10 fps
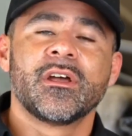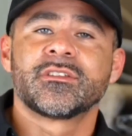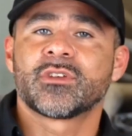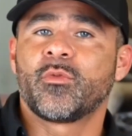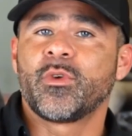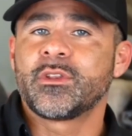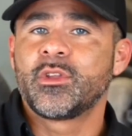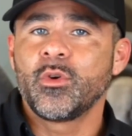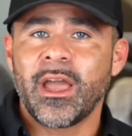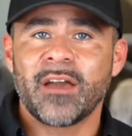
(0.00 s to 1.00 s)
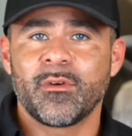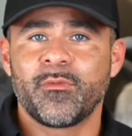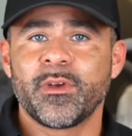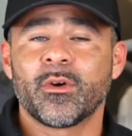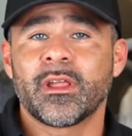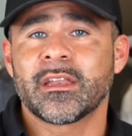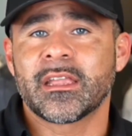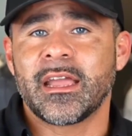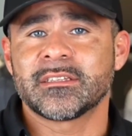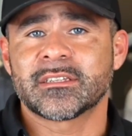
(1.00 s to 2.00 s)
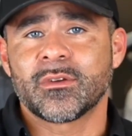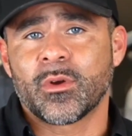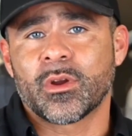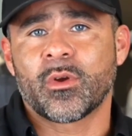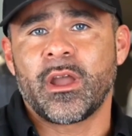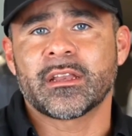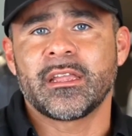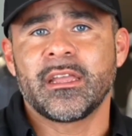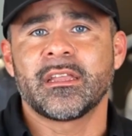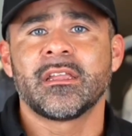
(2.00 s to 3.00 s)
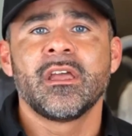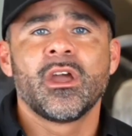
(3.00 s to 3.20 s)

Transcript: So if we do have a failed head gasket or a cracked head,